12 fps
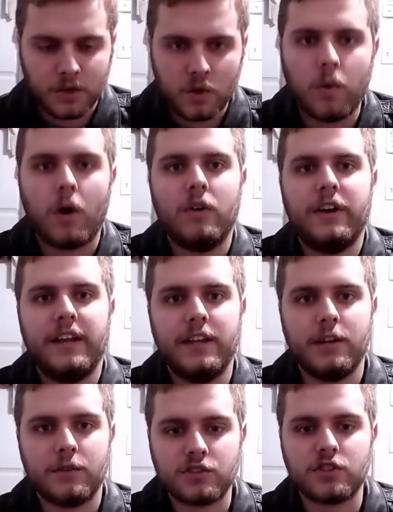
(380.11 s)

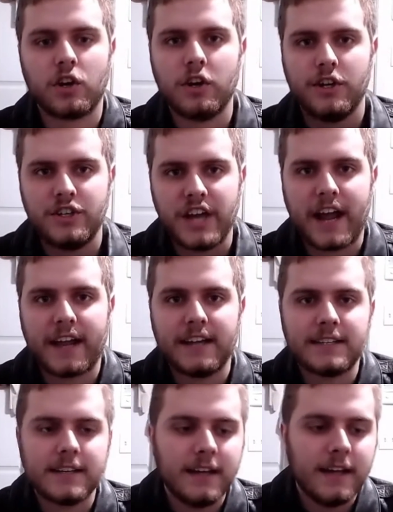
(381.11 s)
quality, sturdy
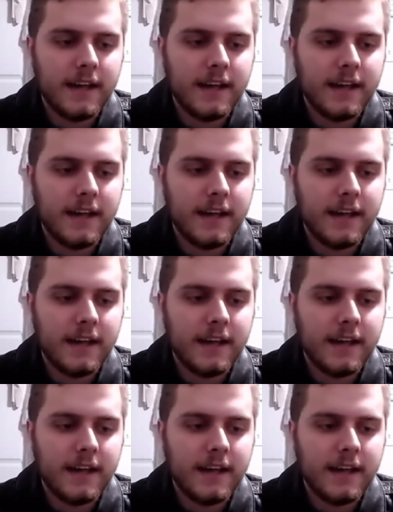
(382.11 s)
jacket.